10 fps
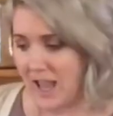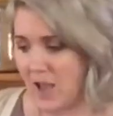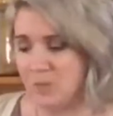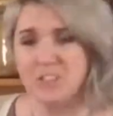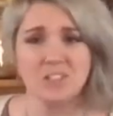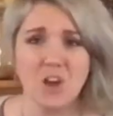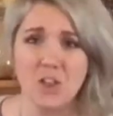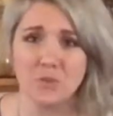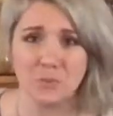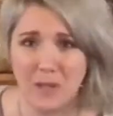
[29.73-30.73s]
And we just
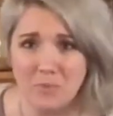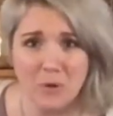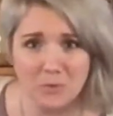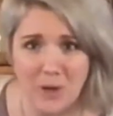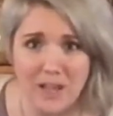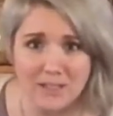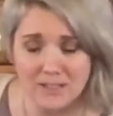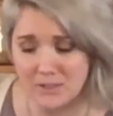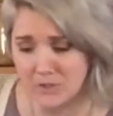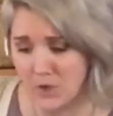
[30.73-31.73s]
call it rainbow
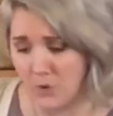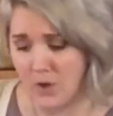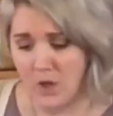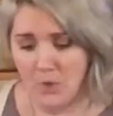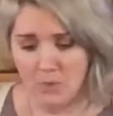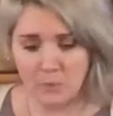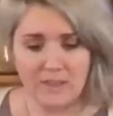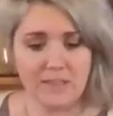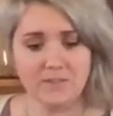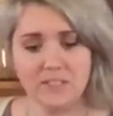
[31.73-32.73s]
rice. So when
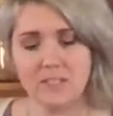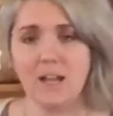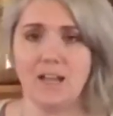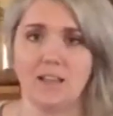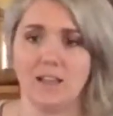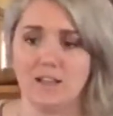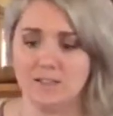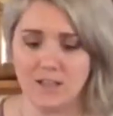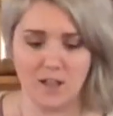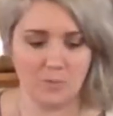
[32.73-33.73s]
we lived in Thailand,